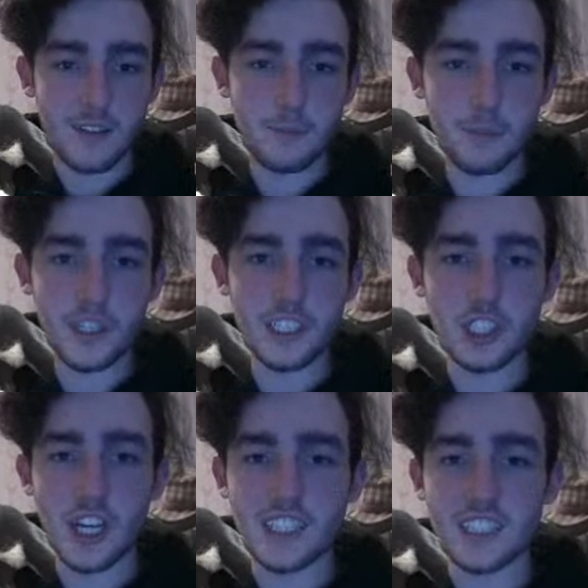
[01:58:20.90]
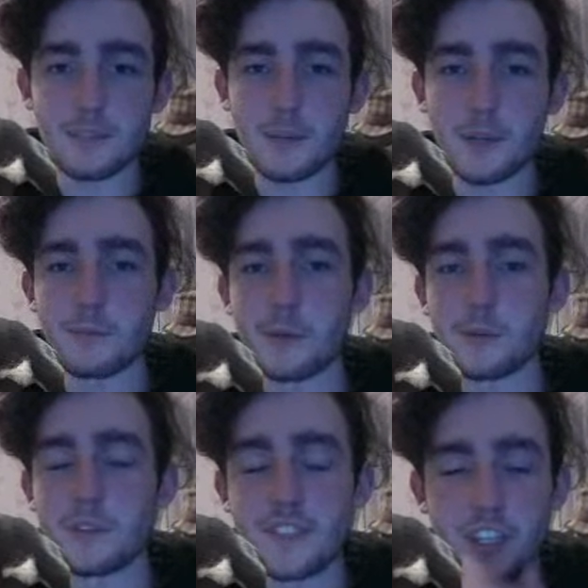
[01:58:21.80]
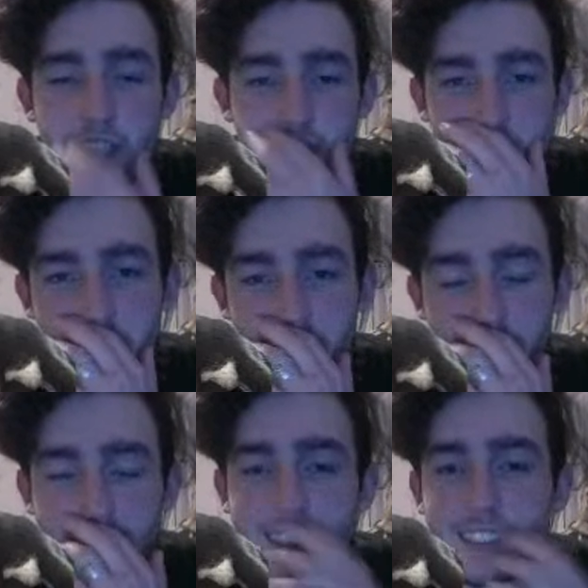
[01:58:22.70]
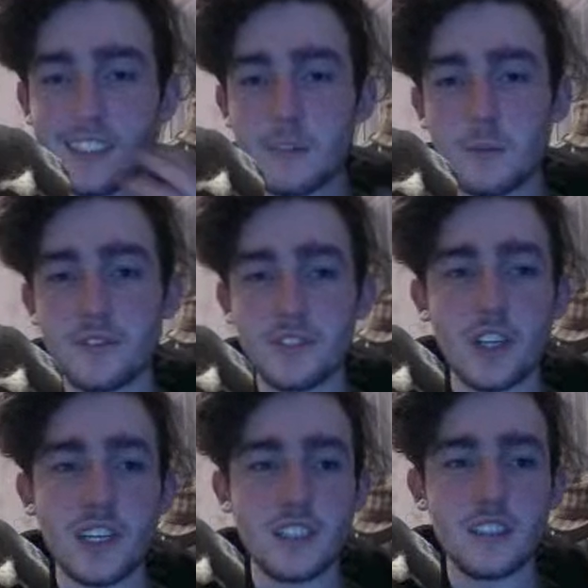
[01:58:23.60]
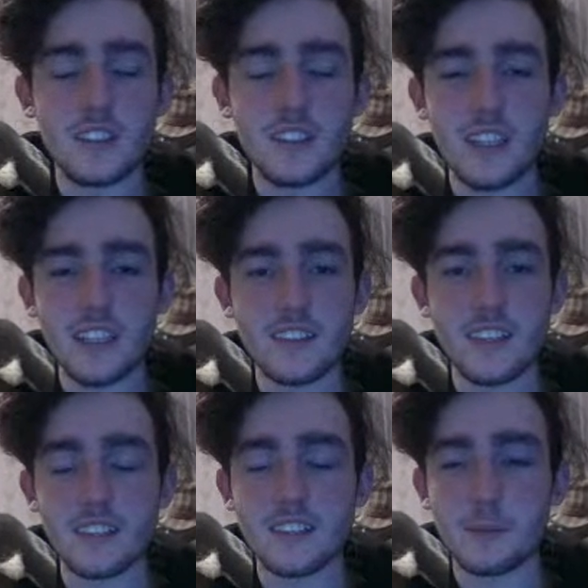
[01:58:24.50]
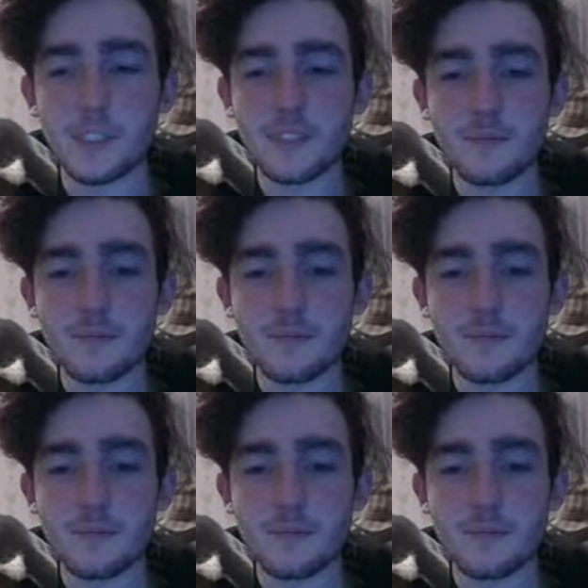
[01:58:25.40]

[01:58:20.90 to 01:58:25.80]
pretty trash at the moment, but we've got generation and we've got like things coming in.